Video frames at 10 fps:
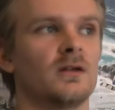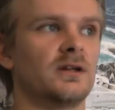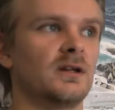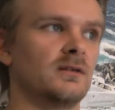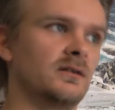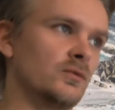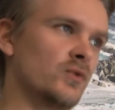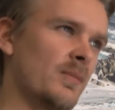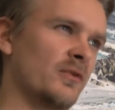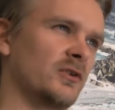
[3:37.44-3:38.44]
The
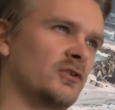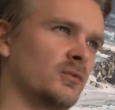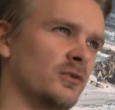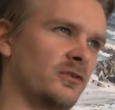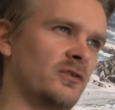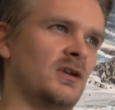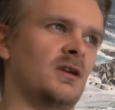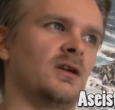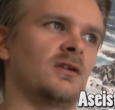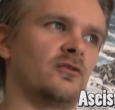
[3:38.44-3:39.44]
weapons that you will
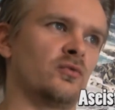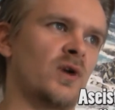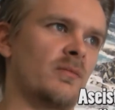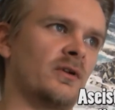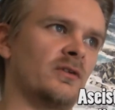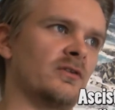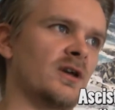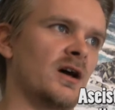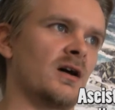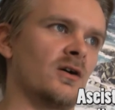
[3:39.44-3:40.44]
see is weapons
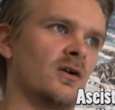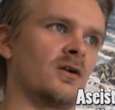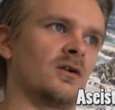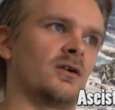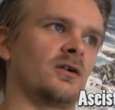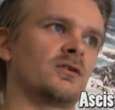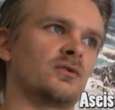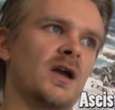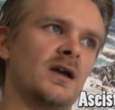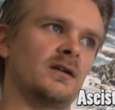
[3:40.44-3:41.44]
that are
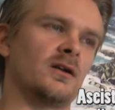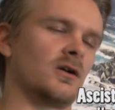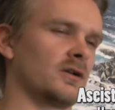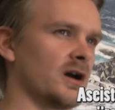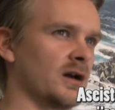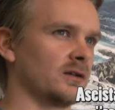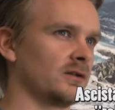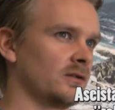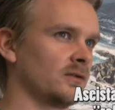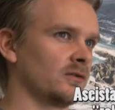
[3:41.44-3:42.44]
created on the
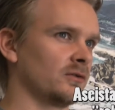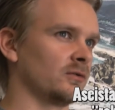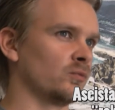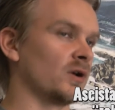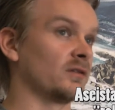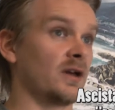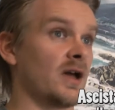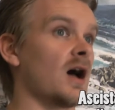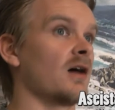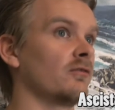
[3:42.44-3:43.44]
island, so what they
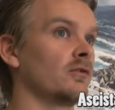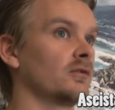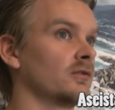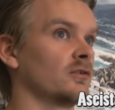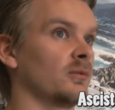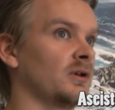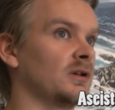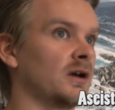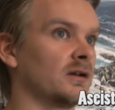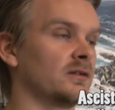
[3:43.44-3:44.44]
have. So I mean,
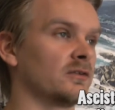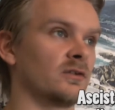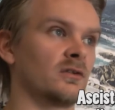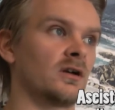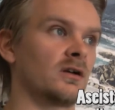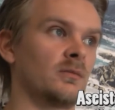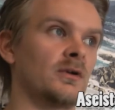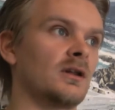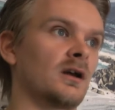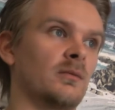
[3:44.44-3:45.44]
like, it's not going to be
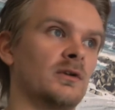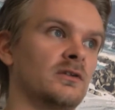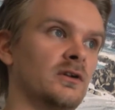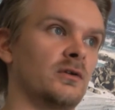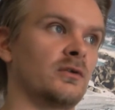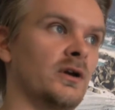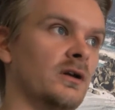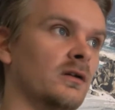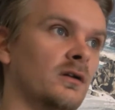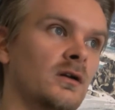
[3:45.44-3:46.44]
like a military grade